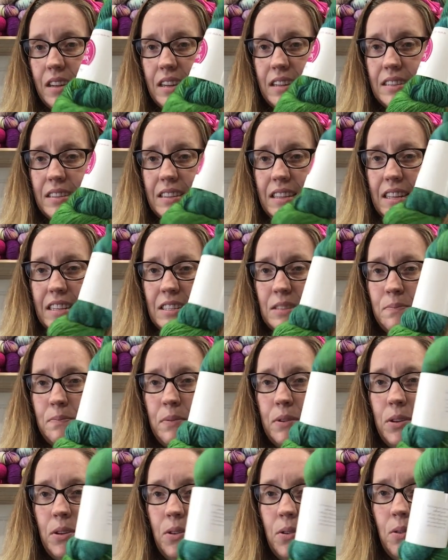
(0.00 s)
This
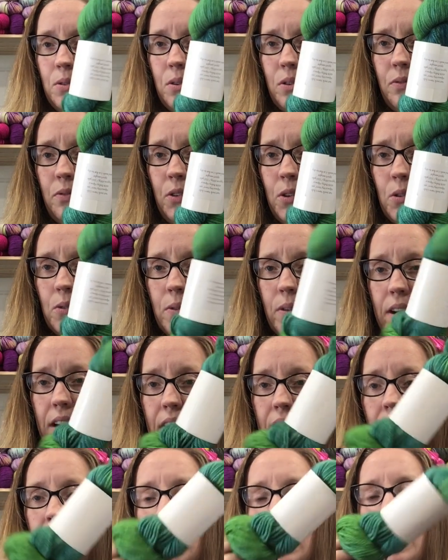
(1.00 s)
beautiful
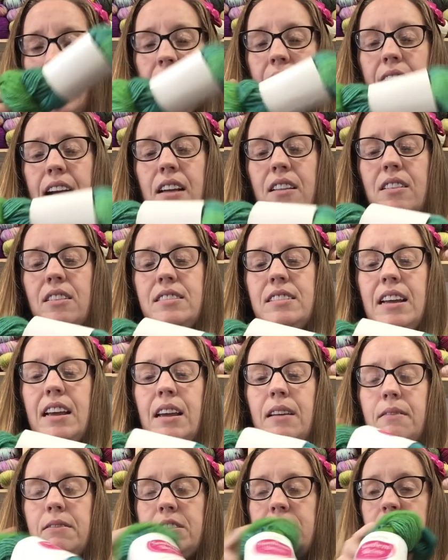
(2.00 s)
green, and it looks like
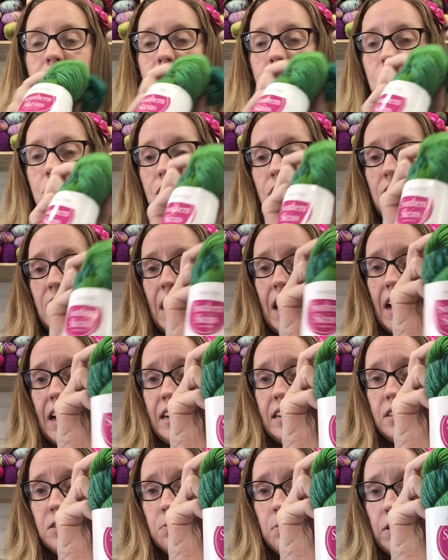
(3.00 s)
it was their
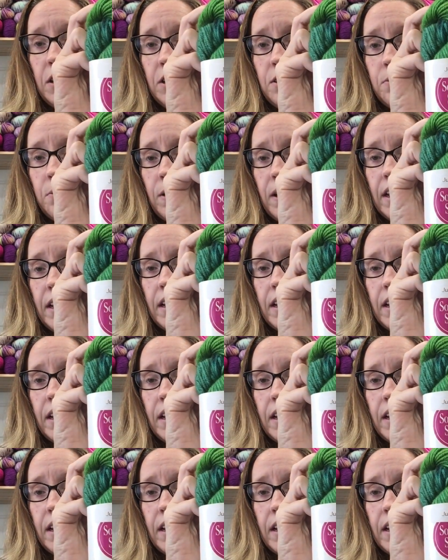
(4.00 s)
July 2020